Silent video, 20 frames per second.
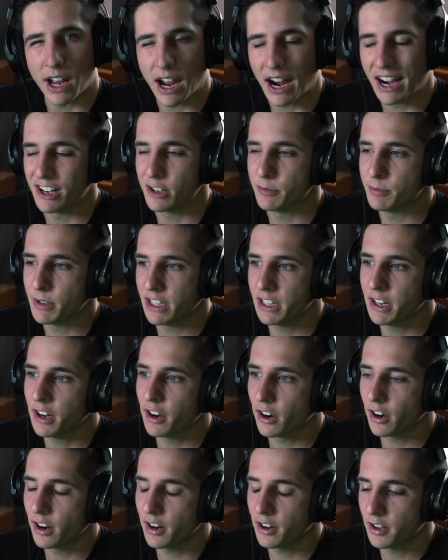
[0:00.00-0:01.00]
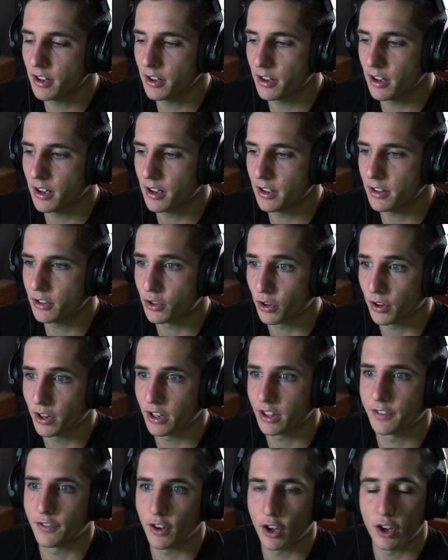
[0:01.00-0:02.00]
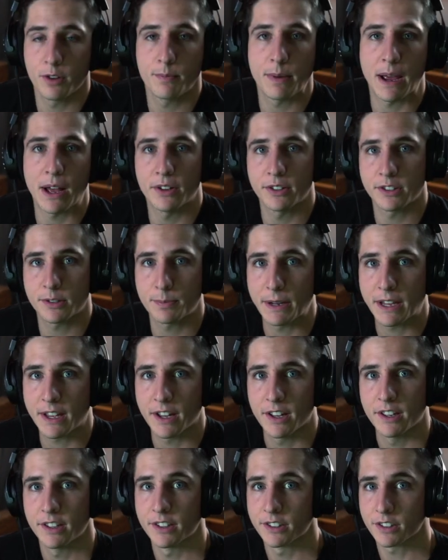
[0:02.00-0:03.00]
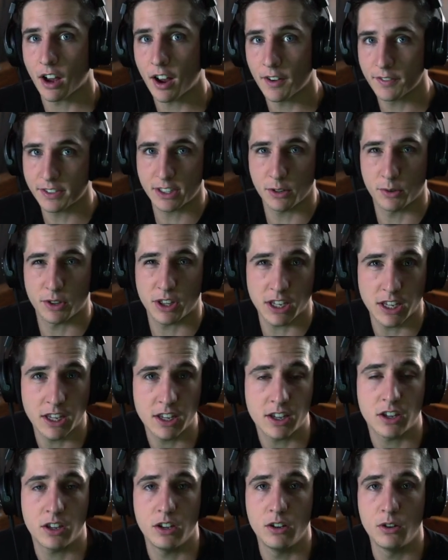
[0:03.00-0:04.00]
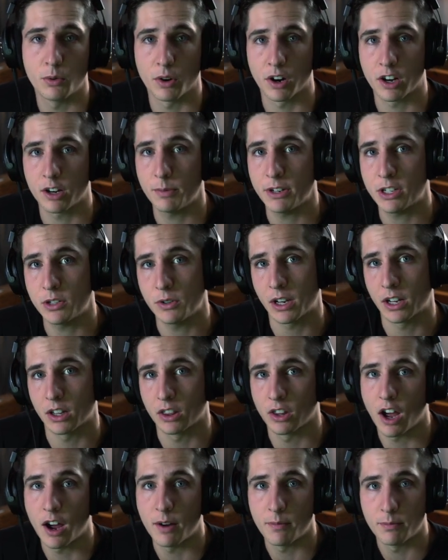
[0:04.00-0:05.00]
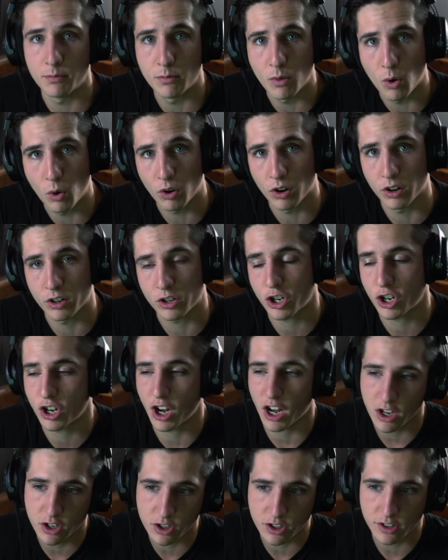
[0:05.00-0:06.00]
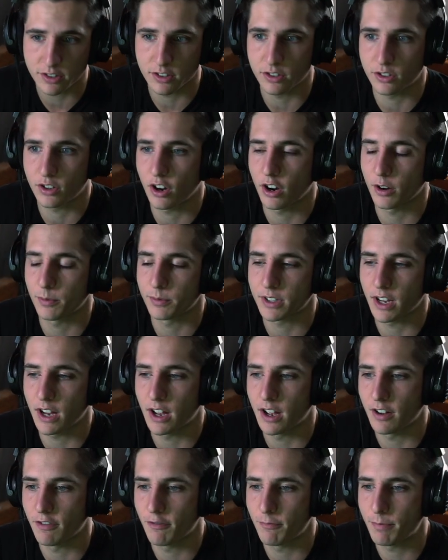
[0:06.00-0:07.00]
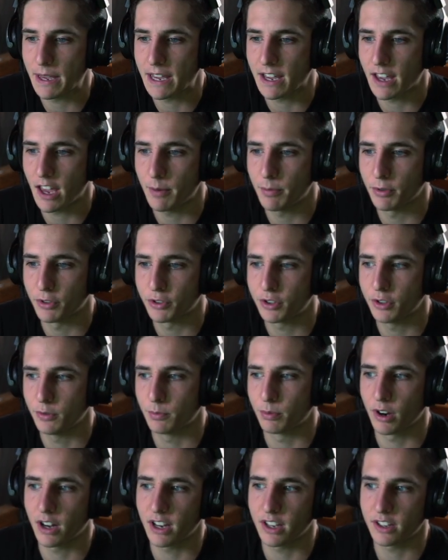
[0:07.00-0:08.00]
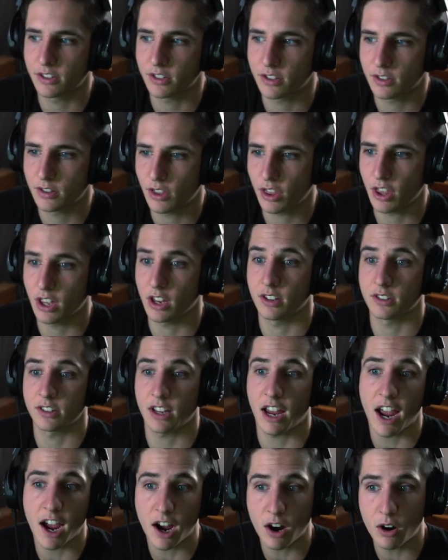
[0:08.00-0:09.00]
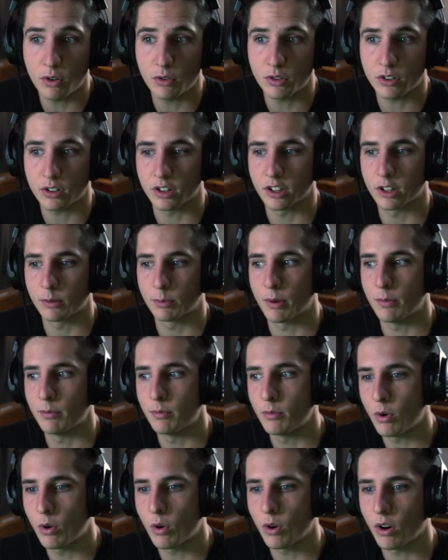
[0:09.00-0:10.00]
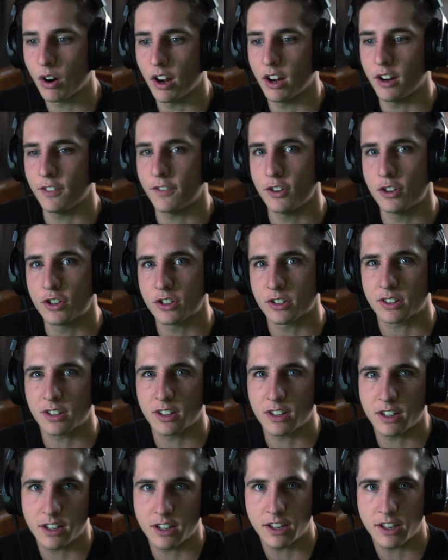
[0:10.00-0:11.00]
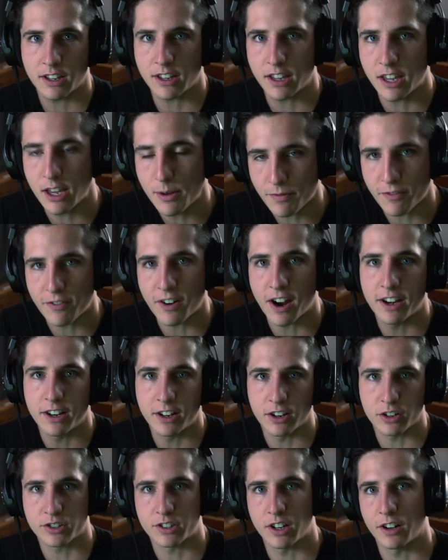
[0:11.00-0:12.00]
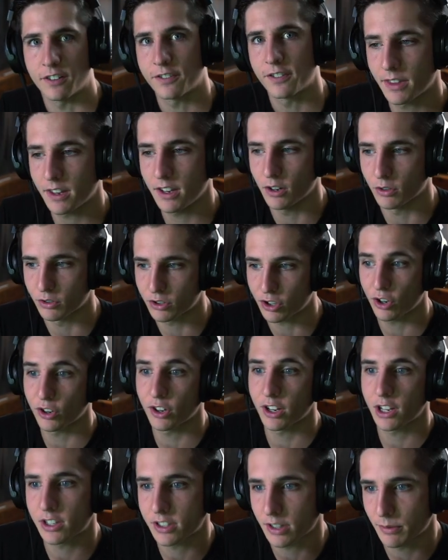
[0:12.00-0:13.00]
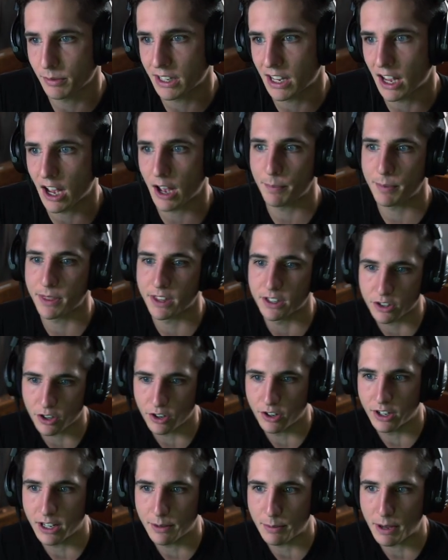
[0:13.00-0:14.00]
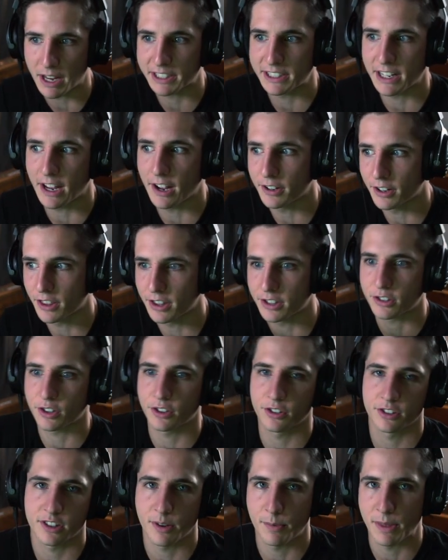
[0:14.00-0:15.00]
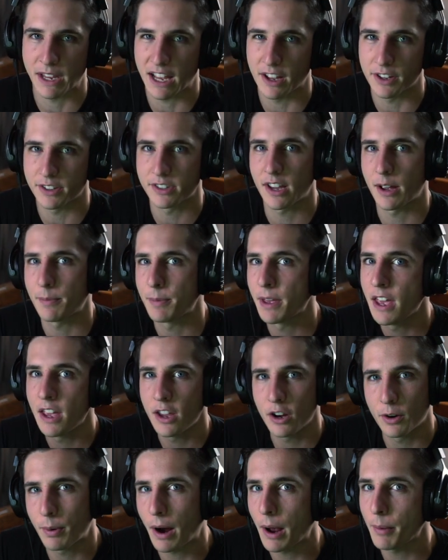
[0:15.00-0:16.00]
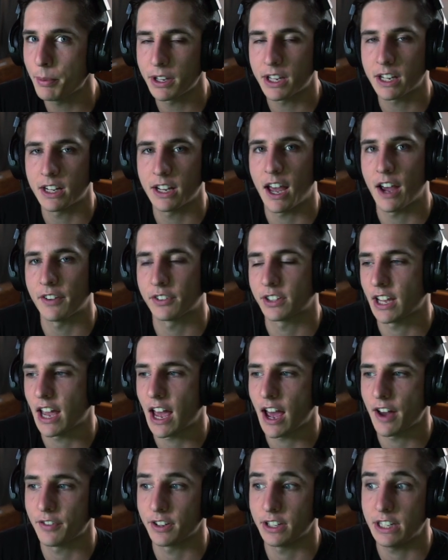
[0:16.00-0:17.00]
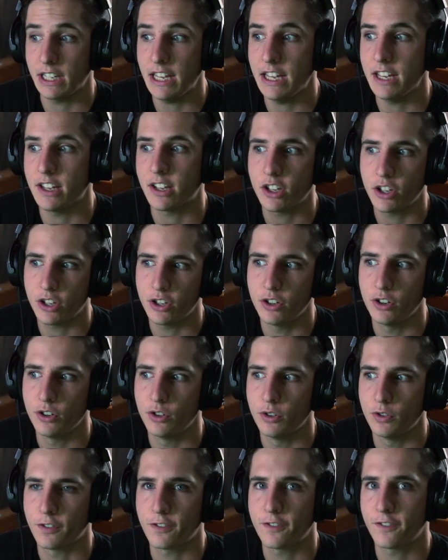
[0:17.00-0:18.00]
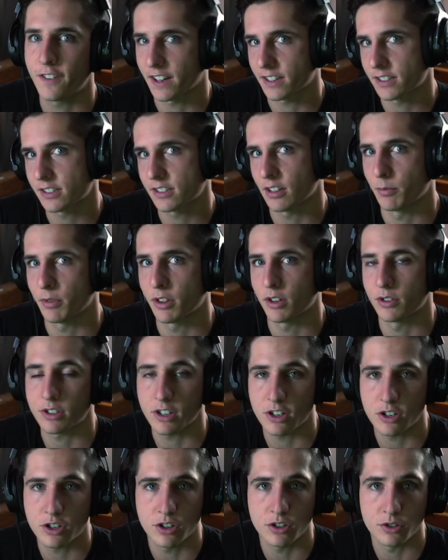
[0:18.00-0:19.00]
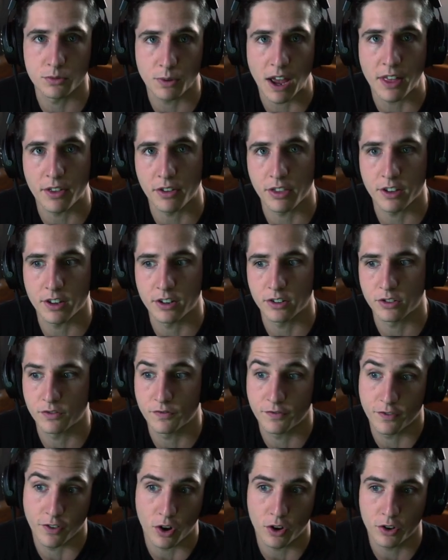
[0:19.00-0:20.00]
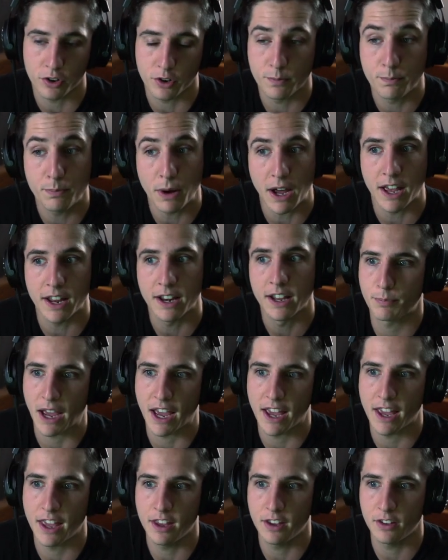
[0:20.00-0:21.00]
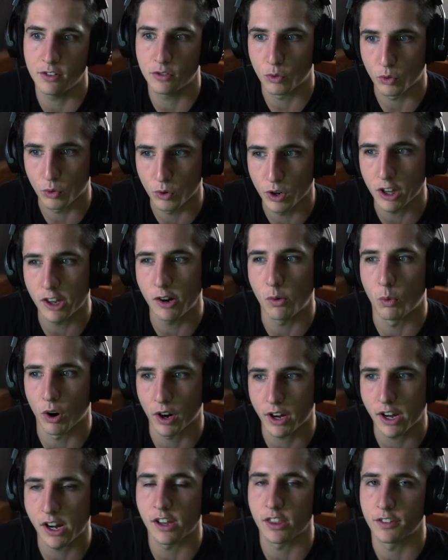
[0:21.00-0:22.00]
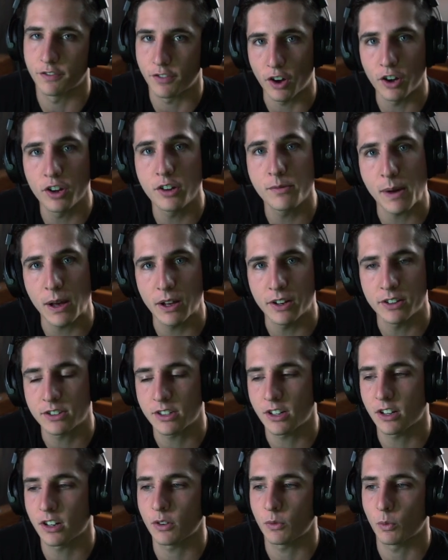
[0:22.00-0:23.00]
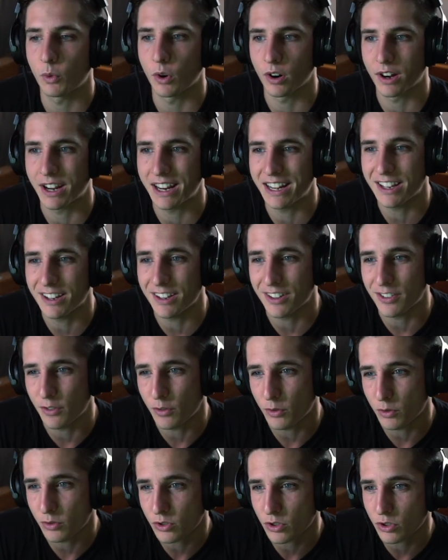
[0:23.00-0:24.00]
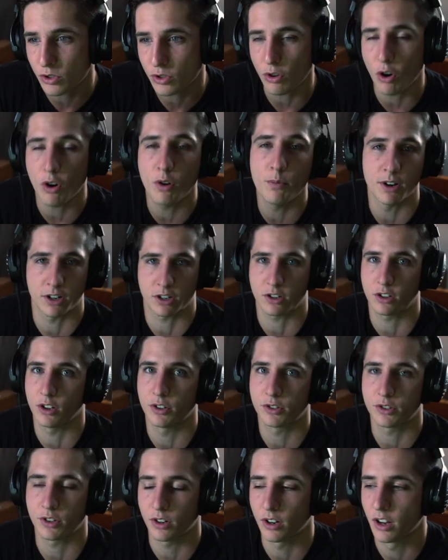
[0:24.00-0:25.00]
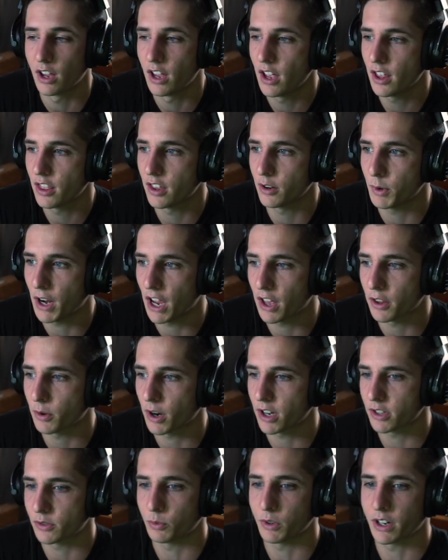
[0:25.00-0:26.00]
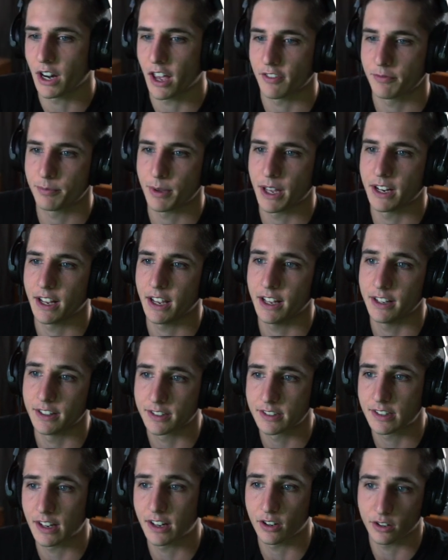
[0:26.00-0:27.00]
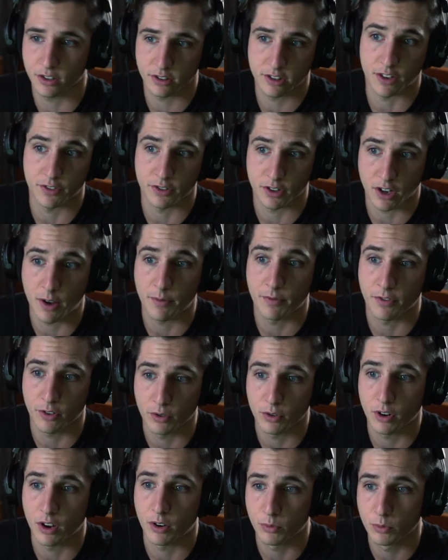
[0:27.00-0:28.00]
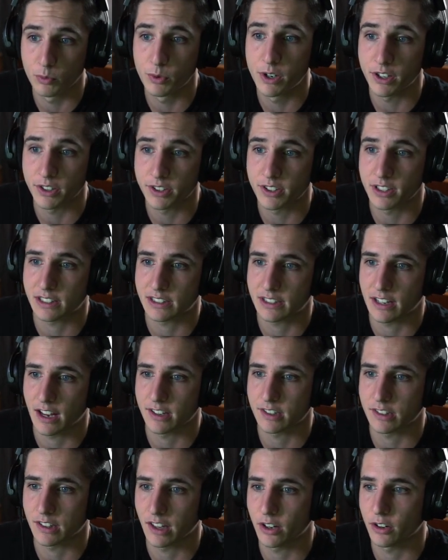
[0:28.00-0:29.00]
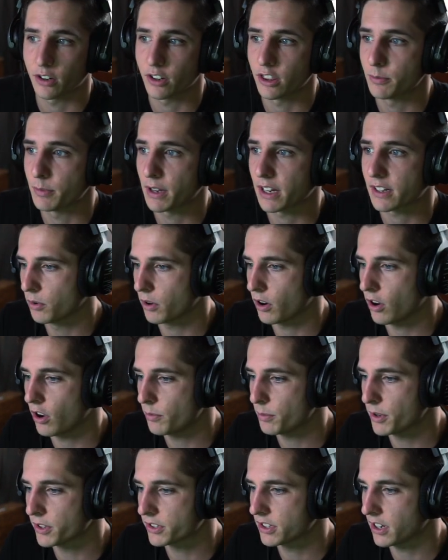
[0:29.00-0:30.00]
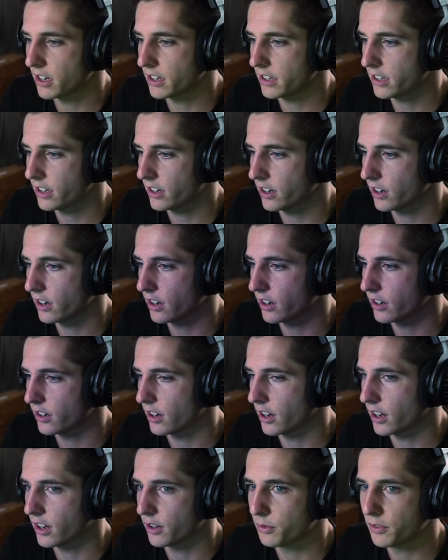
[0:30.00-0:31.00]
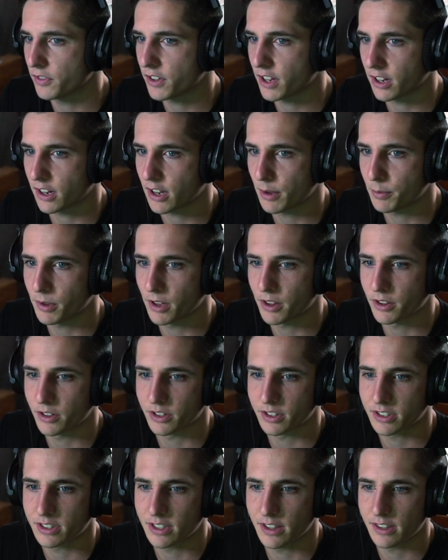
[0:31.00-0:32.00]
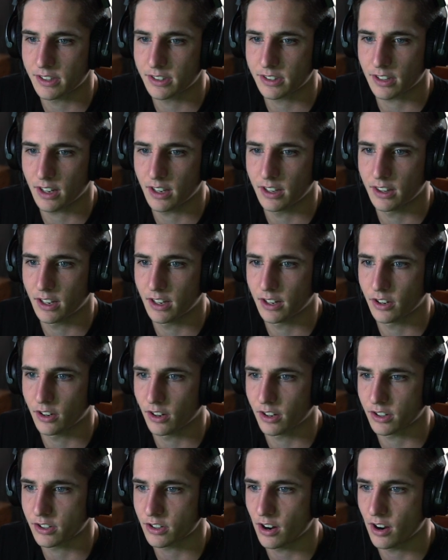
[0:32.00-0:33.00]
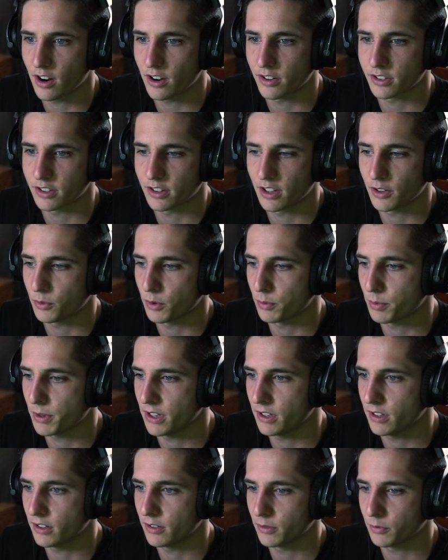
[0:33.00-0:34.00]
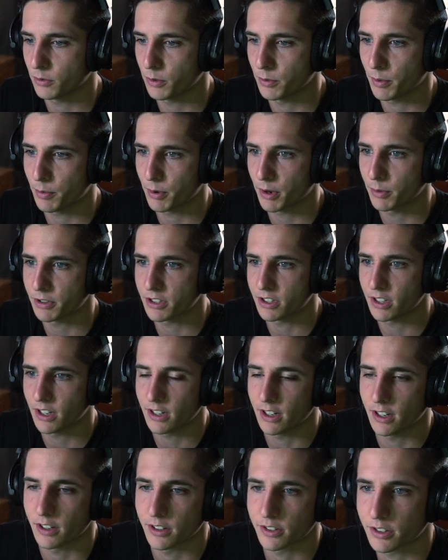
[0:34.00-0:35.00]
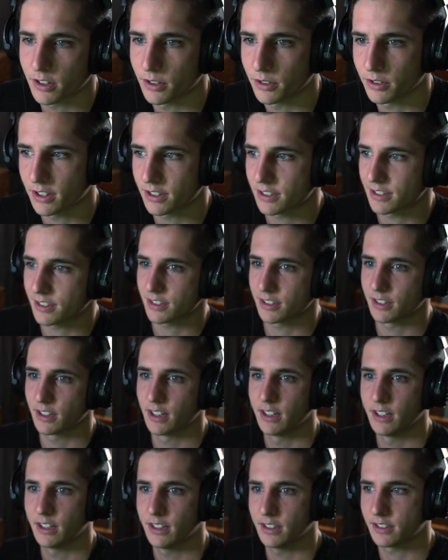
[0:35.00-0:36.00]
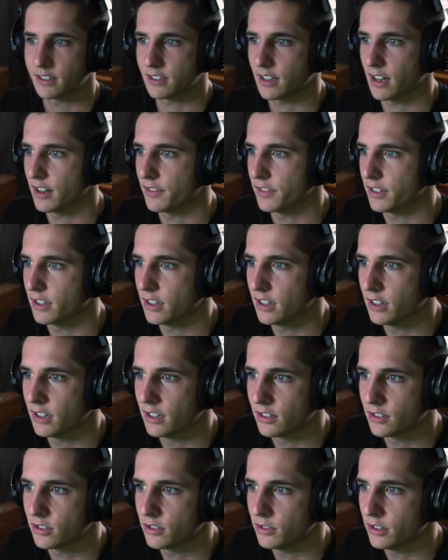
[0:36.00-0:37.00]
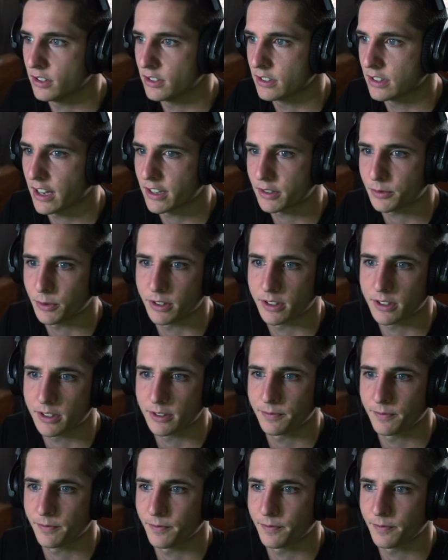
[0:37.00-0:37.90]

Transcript: item in here during the volume balance, because obviously with EQ, we're going to be doing a lot more changes in terms of being able to bring things out a little bit more. And if you just keep finding yourself, turning something up and then turning it back down to then turn something else up, you're probably going to have an EQ fix some of those issues rather than volume. But by really working on the volume balance here, we're getting so much closer than we otherwise would have been and setting ourselves up for a real success later in the mix. We're almost done here. We've got a couple other synths and then our guitars, and then we'll be pretty much done here. So let's dive into these last ones.